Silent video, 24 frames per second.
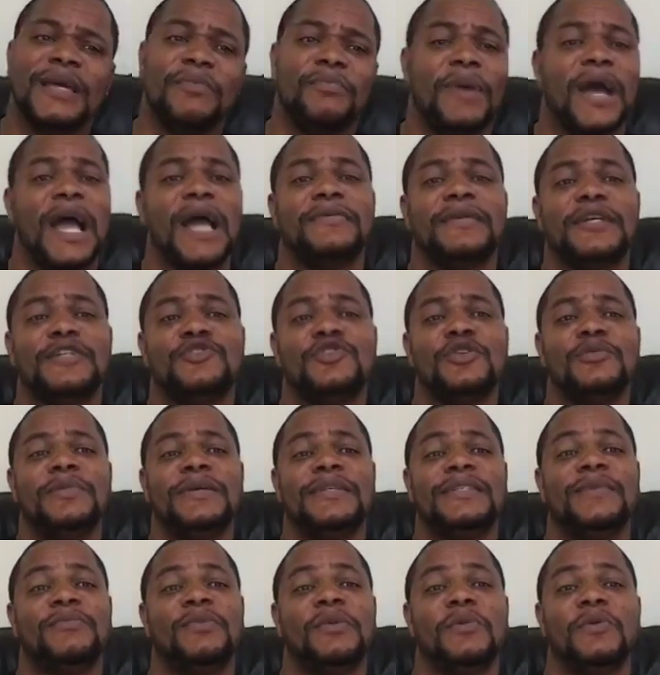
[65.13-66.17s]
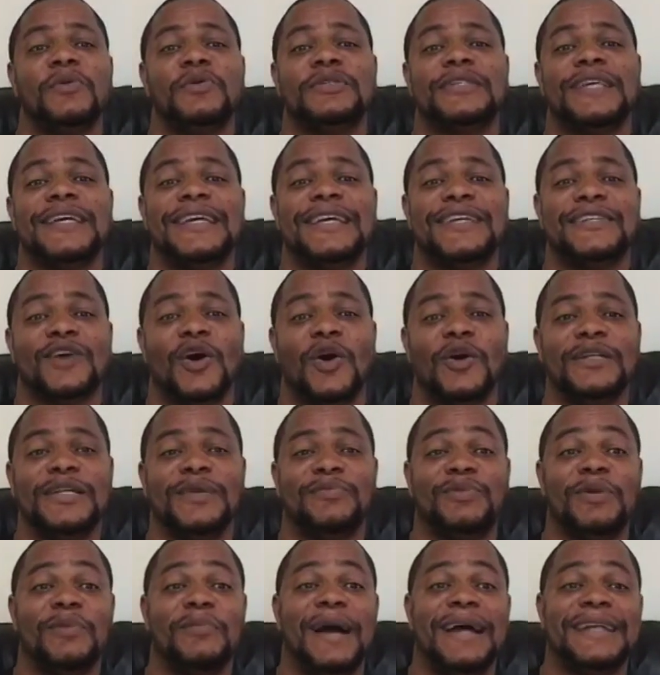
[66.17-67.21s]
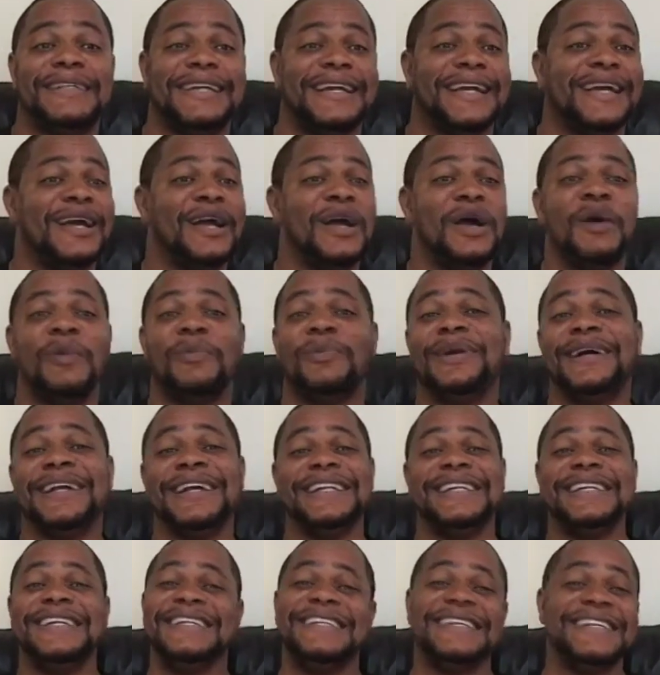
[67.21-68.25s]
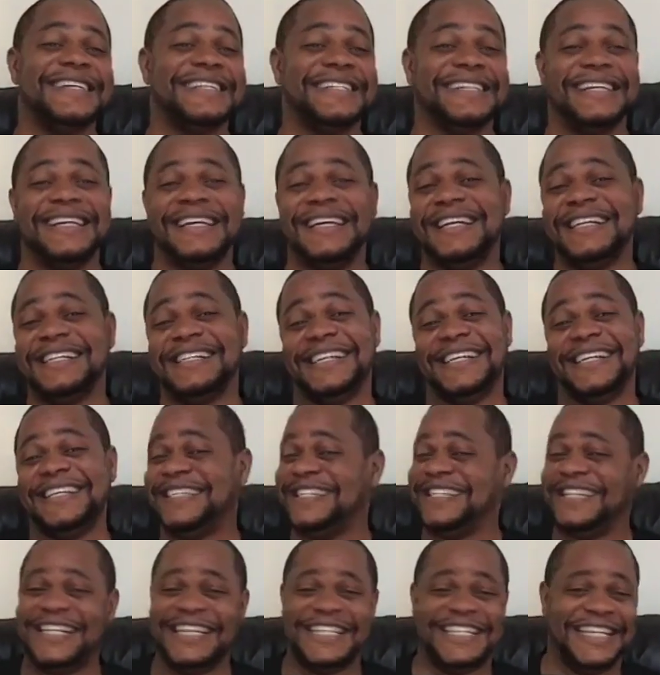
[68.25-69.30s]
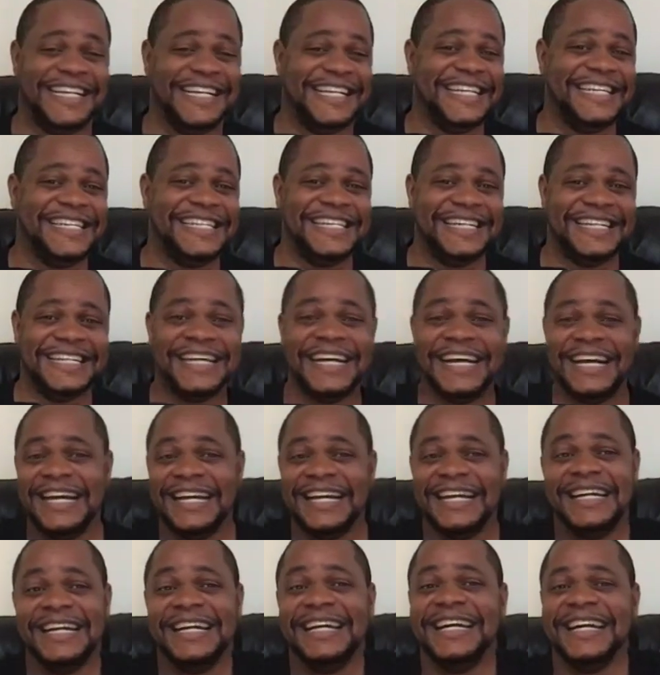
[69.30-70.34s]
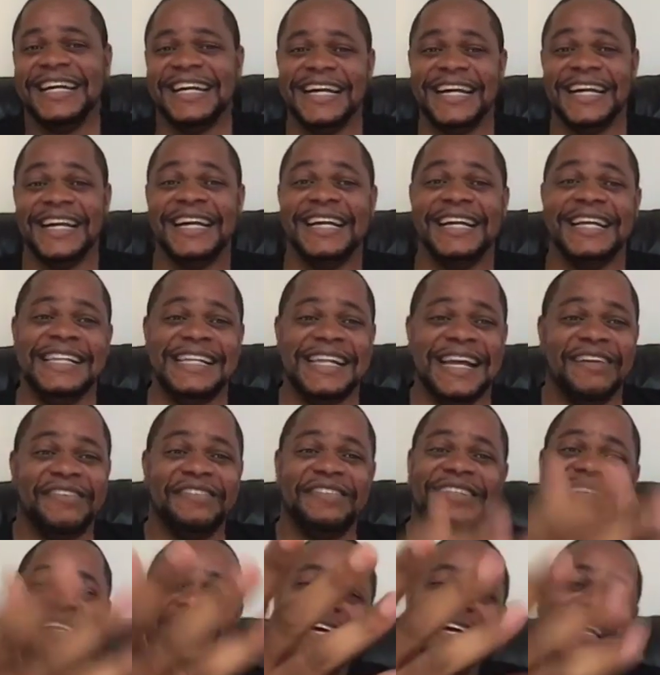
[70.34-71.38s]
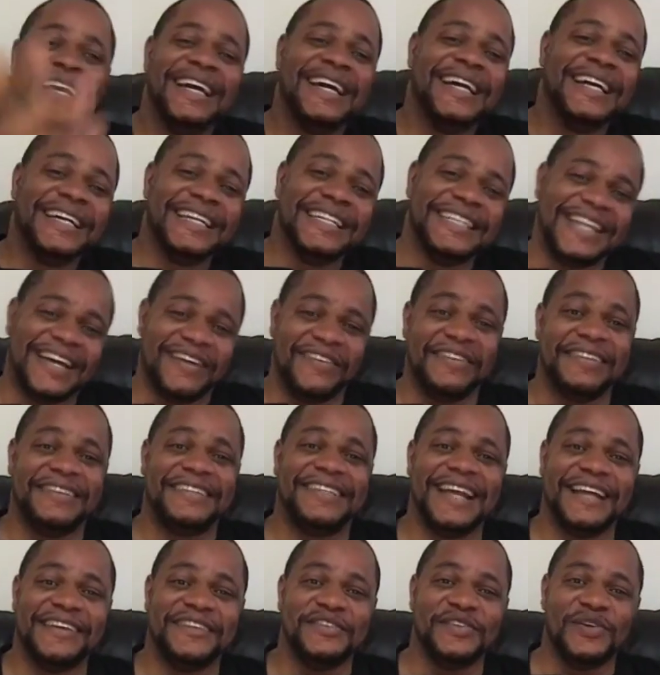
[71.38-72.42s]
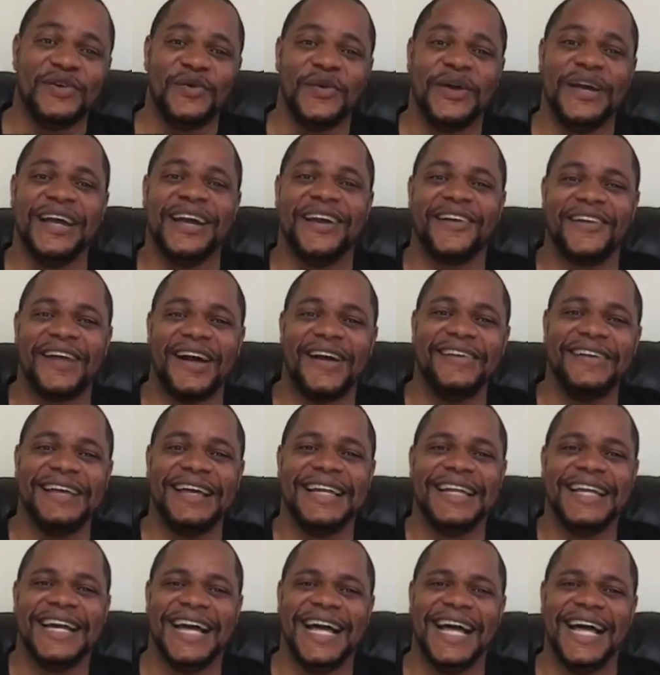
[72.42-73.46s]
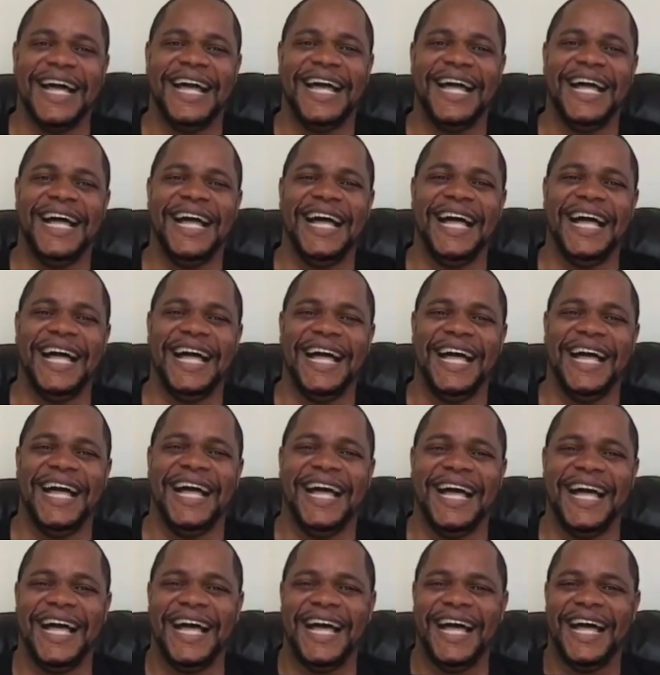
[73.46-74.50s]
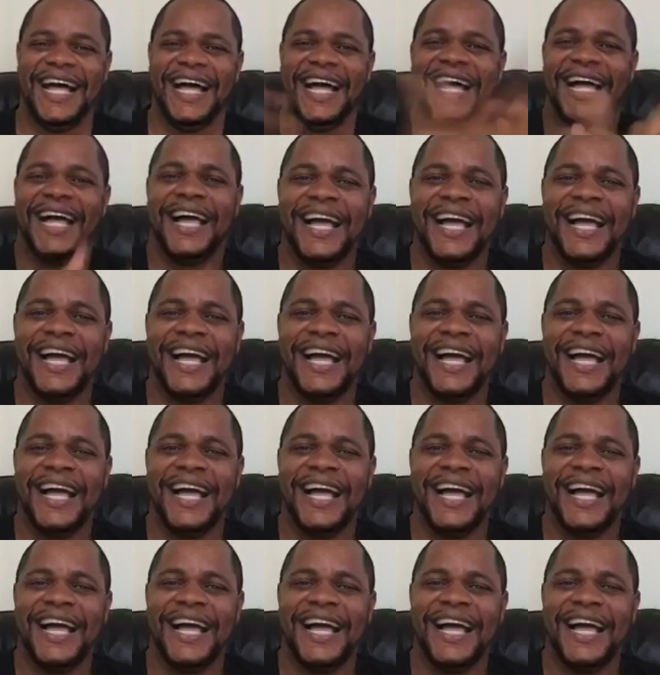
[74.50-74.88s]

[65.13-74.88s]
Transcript: Perhaps I shouldn't be saying, people who say it is undiplomatic, but an idiot is an idiot. there's no way around it.